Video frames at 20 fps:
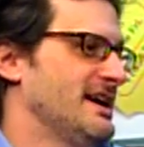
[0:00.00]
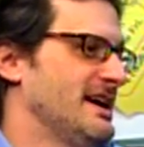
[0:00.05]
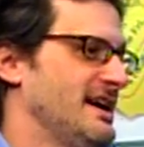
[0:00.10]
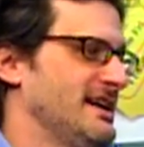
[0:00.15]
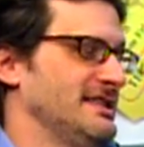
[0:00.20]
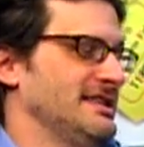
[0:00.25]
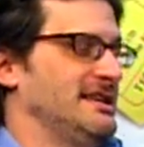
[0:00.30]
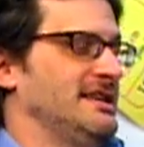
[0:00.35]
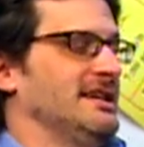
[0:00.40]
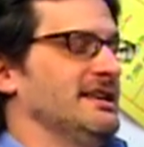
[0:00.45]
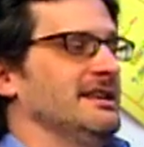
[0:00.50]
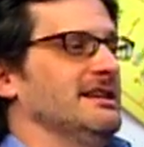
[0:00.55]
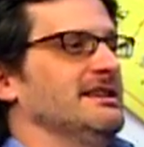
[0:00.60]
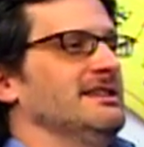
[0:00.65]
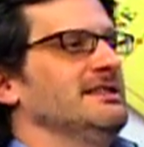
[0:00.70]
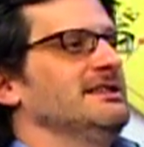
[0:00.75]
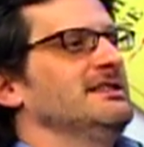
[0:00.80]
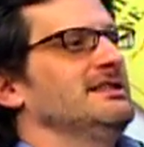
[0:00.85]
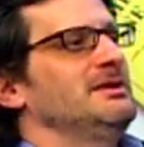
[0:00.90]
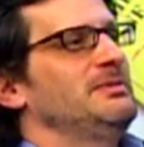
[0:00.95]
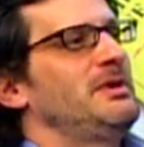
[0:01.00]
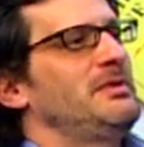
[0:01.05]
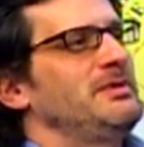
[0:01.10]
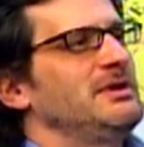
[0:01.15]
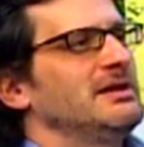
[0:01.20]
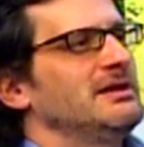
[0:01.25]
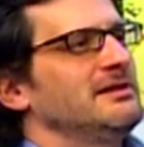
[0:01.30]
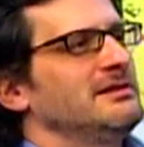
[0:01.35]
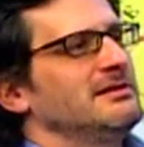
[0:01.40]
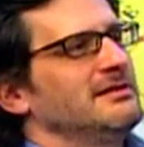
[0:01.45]
And the kid in
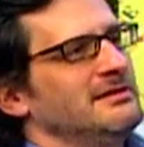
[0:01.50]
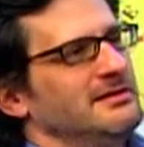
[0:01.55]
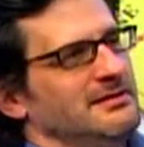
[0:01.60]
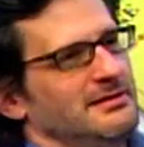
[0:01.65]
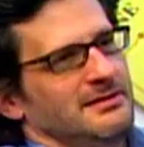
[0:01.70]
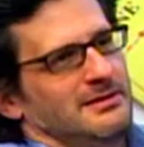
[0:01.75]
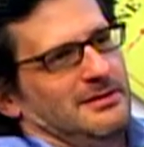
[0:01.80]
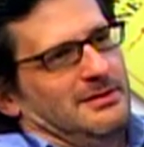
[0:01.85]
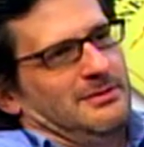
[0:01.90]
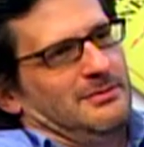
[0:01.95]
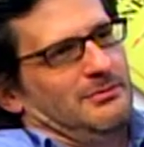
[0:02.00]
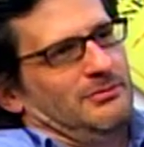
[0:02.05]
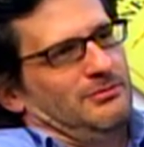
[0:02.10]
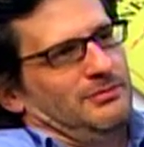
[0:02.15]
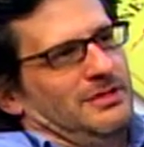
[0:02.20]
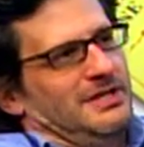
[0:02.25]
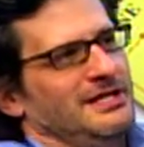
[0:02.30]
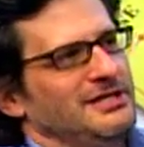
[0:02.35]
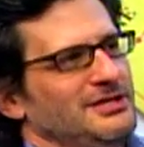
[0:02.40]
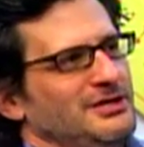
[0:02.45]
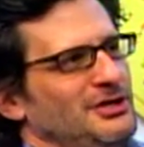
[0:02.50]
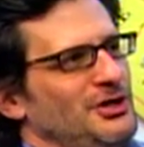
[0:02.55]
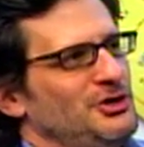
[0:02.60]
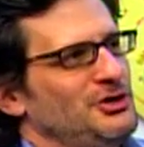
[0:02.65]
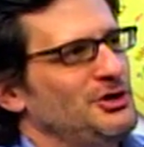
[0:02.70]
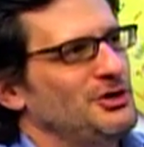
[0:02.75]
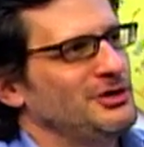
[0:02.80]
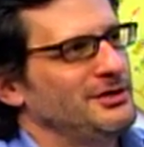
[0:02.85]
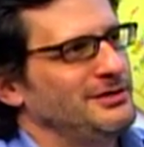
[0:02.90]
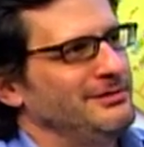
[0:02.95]
Namibia plays in the
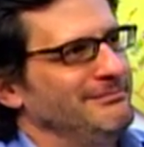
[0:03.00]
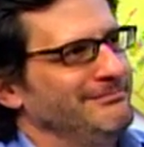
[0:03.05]
dirt.